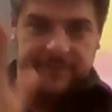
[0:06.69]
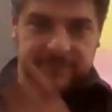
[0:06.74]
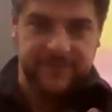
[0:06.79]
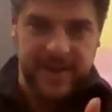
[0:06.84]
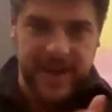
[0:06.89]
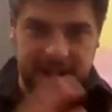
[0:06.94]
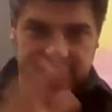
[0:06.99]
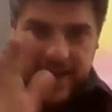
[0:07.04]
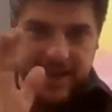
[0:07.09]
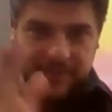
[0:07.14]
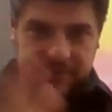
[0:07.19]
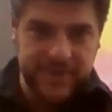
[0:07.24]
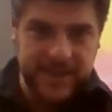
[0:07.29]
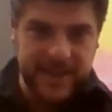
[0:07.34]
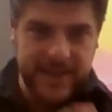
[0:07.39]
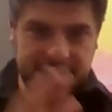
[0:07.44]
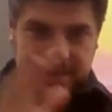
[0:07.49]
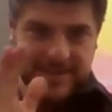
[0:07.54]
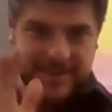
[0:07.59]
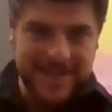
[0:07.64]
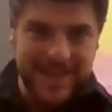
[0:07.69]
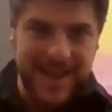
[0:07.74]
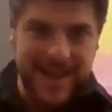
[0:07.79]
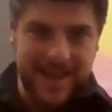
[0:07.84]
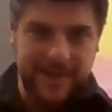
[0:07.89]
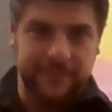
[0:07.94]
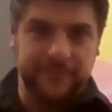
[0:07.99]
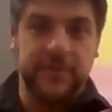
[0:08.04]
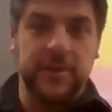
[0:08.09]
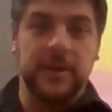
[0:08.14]
5 days
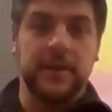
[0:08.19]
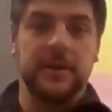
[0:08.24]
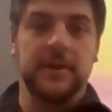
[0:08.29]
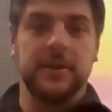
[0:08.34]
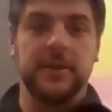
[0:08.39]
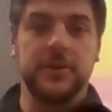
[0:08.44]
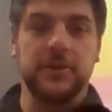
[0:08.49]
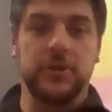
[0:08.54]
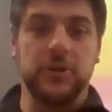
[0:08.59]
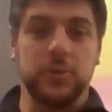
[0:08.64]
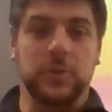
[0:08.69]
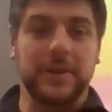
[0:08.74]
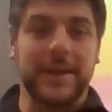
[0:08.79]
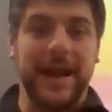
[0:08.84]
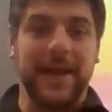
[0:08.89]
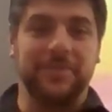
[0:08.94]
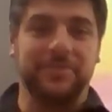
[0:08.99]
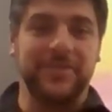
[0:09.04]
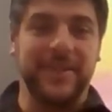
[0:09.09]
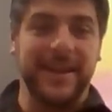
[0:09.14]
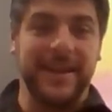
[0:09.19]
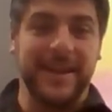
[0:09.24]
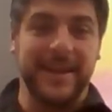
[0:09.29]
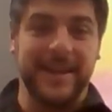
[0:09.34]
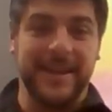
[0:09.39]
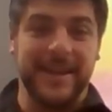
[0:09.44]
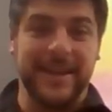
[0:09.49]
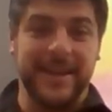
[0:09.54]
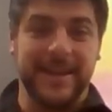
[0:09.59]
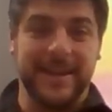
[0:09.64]
left. You got
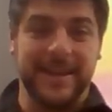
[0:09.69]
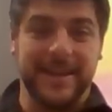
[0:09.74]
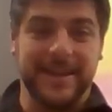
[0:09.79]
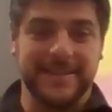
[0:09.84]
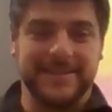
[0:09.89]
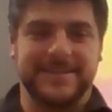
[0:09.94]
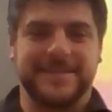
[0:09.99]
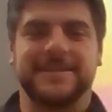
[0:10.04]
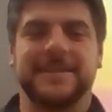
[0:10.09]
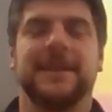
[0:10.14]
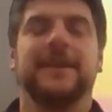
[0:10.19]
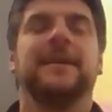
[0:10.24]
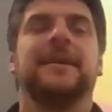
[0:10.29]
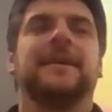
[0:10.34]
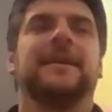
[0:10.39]
this.